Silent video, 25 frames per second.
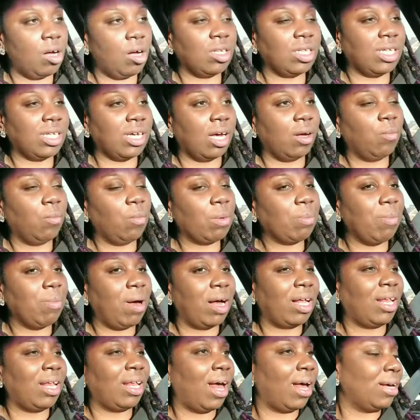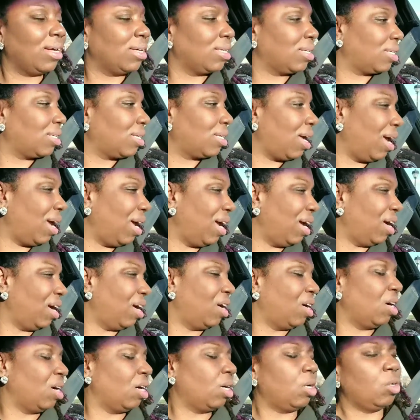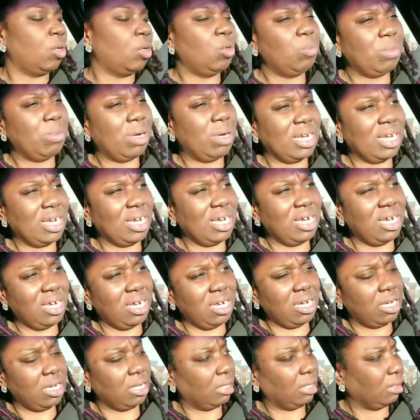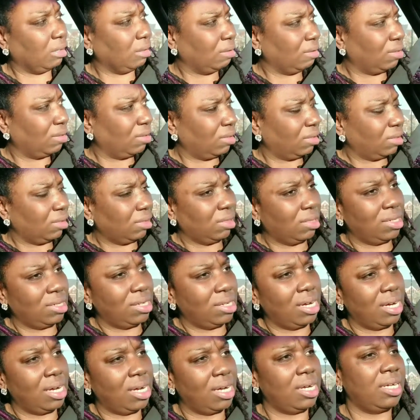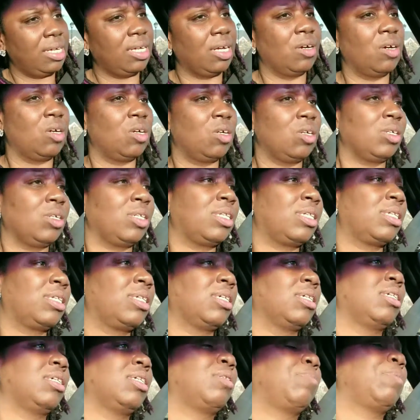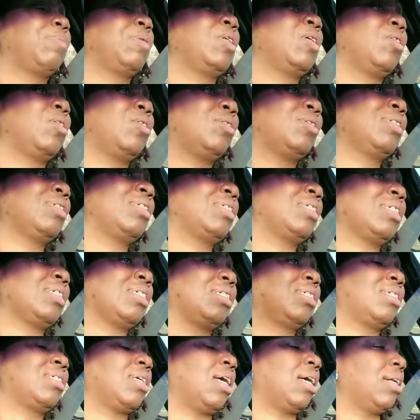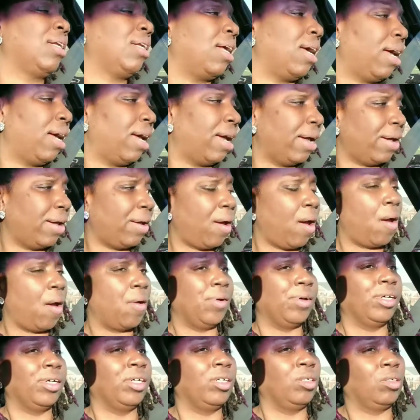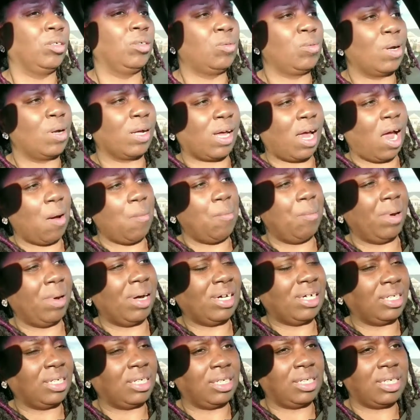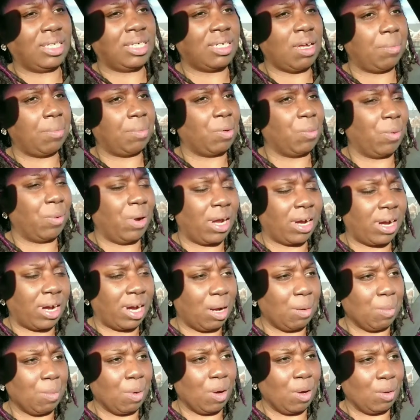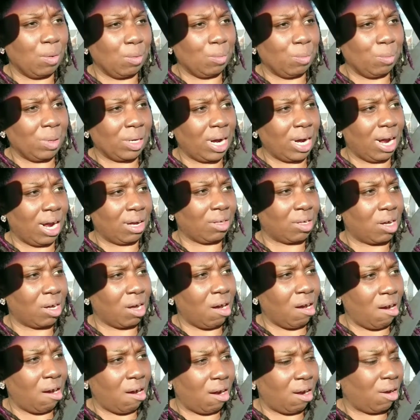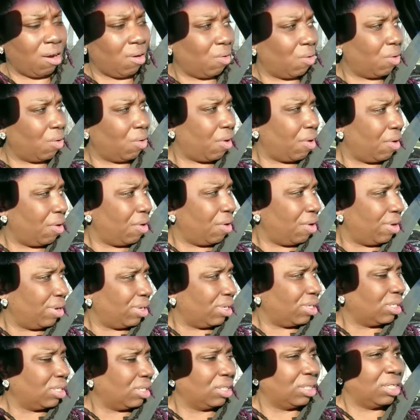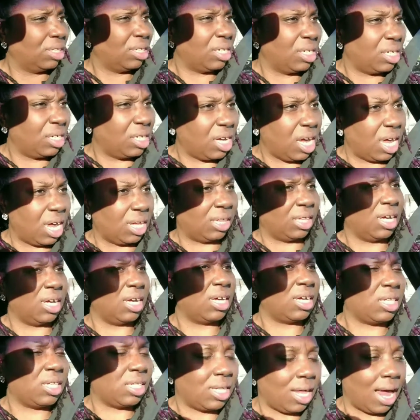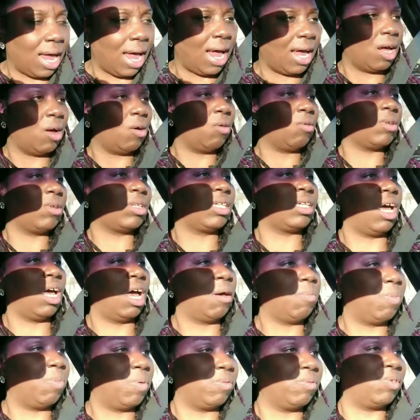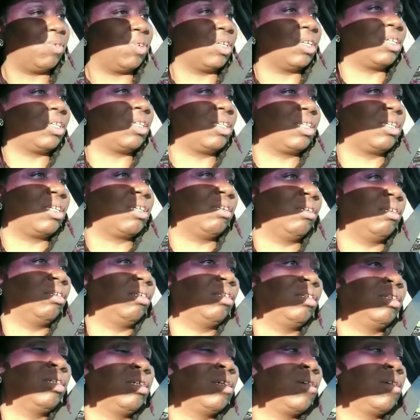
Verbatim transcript: All done with my client's hair. Oh, my knee. It hurts. It's been hurting since Sunday. I did something when I came home and got out the car. I think that on top of just